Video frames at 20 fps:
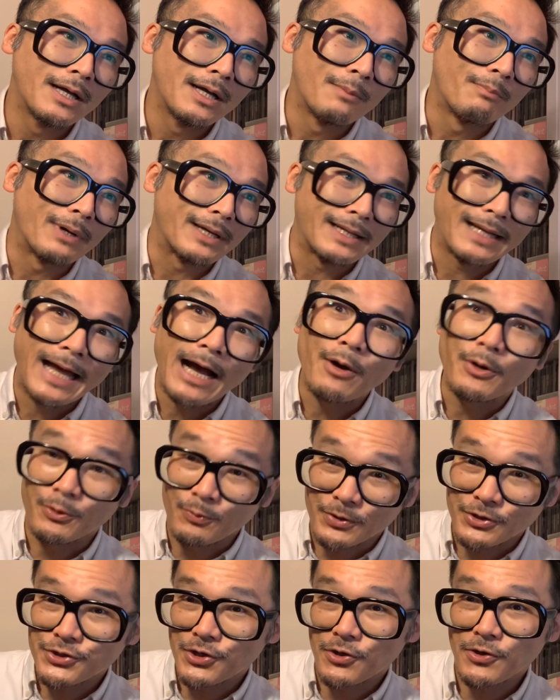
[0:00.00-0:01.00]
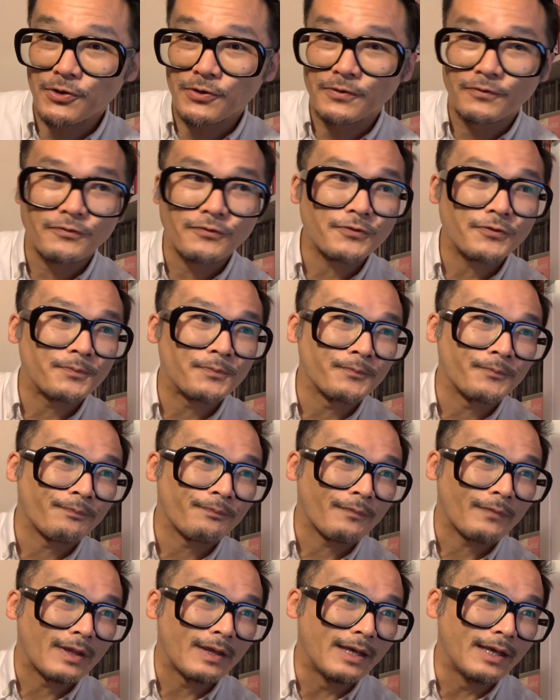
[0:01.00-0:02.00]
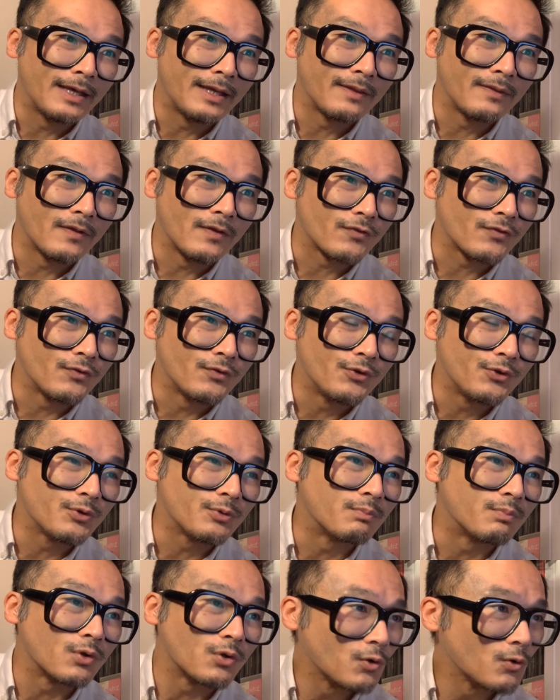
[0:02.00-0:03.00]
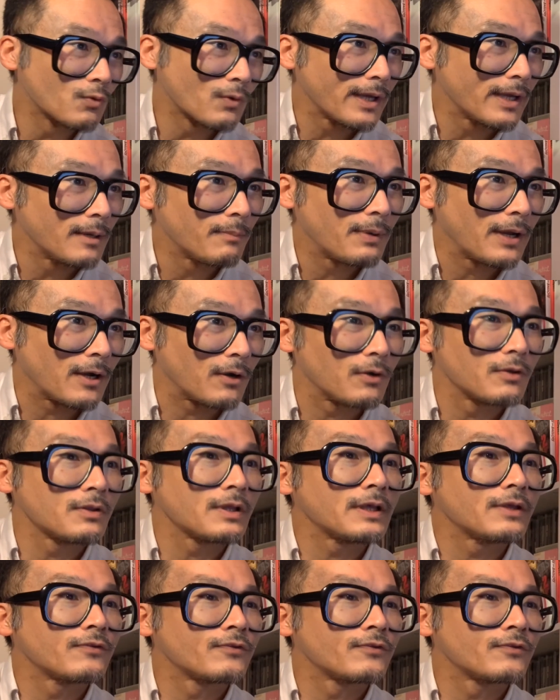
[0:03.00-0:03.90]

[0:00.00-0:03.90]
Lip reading: but now it returns in this new Blu-ray, apparently.